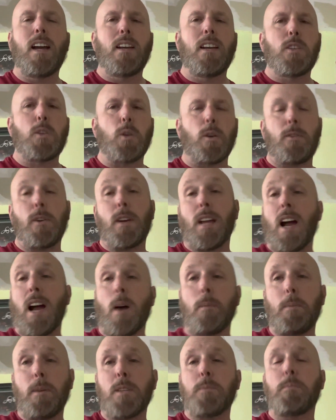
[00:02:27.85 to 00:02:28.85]
So if you can
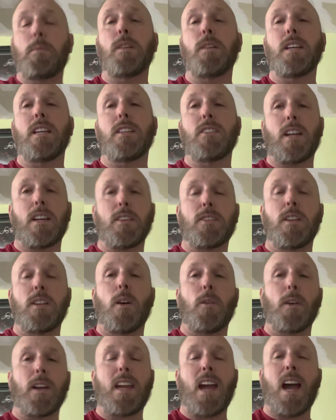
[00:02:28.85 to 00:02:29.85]
help us, please let us
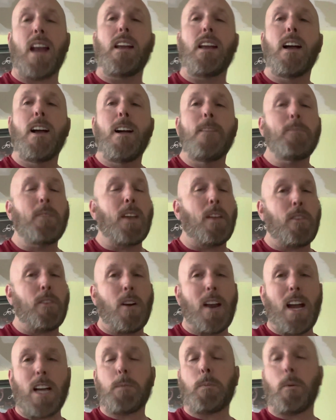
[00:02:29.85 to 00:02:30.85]
know. And again, if
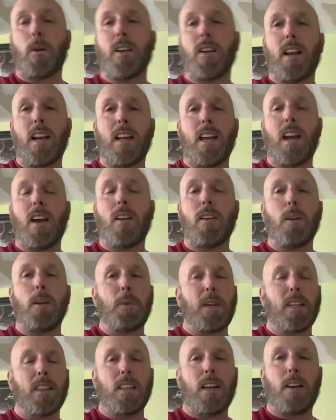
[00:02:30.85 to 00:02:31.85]
you're an expert in any area,
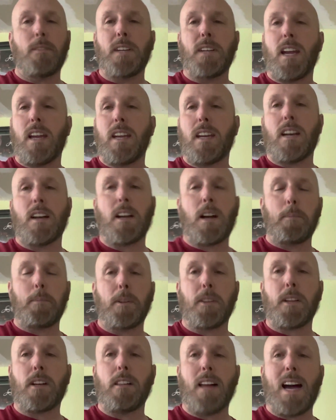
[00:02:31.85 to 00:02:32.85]
we could love to get you in a couple
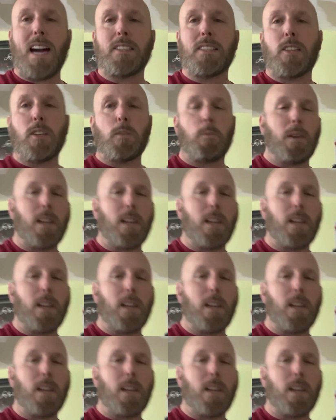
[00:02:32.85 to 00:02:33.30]
of the classes.